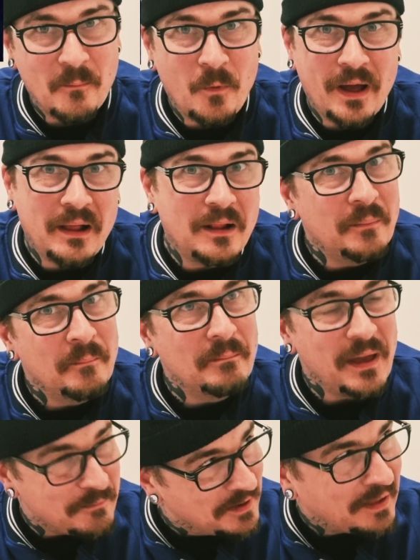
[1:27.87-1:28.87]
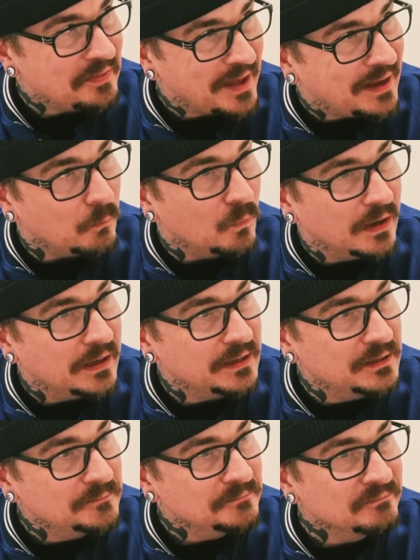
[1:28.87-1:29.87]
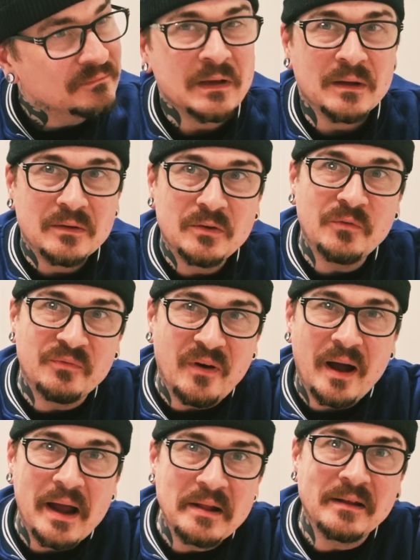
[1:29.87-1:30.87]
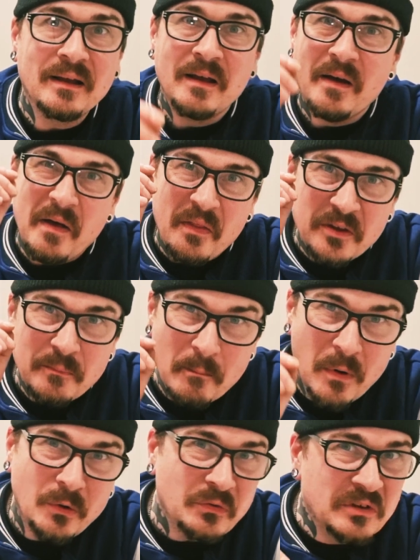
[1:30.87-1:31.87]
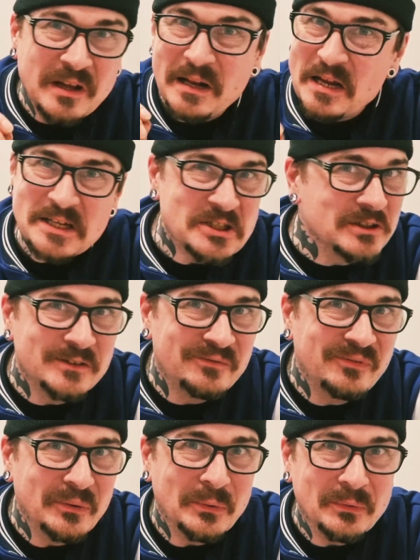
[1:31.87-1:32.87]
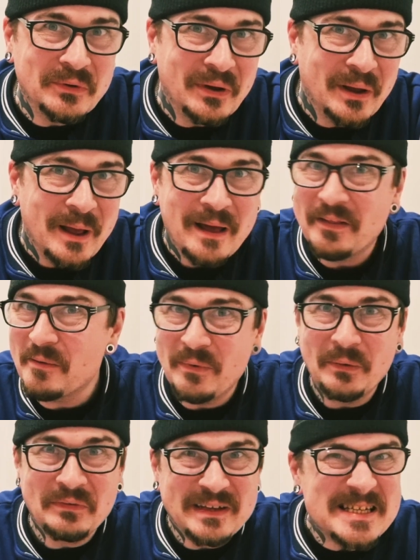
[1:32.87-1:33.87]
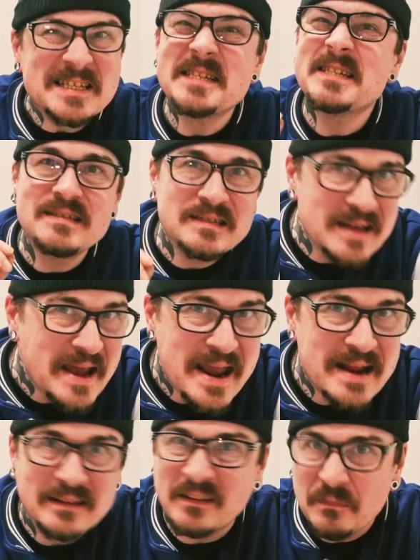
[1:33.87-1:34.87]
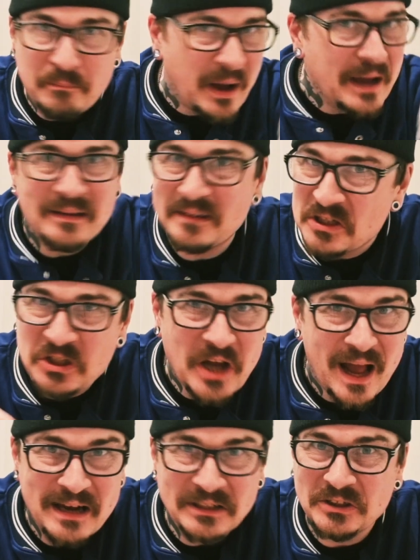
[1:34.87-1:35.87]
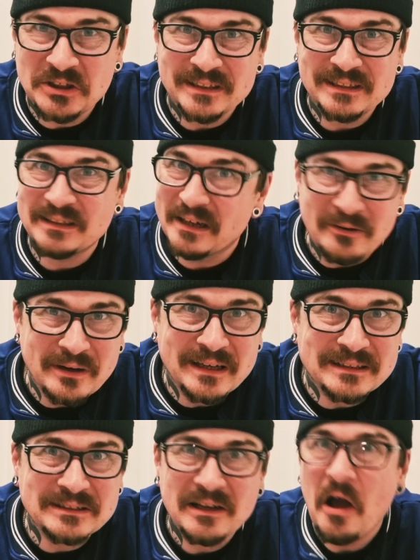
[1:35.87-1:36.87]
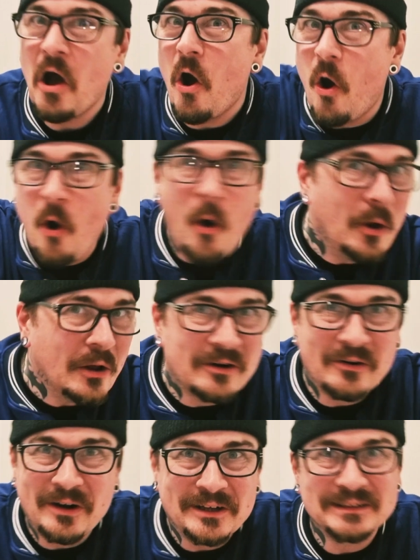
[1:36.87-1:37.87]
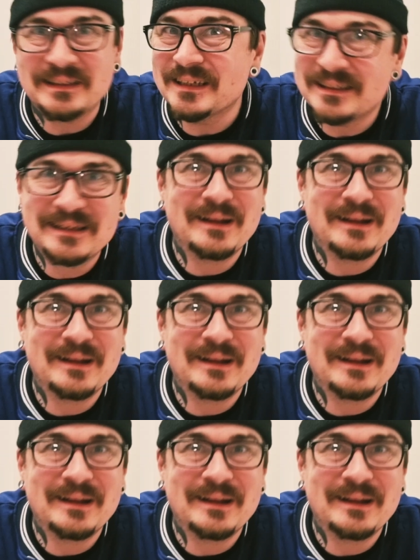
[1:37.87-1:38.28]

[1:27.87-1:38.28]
Well, maybe not that wide. To find the most delicious food, the most insane spicy challenges there is all across this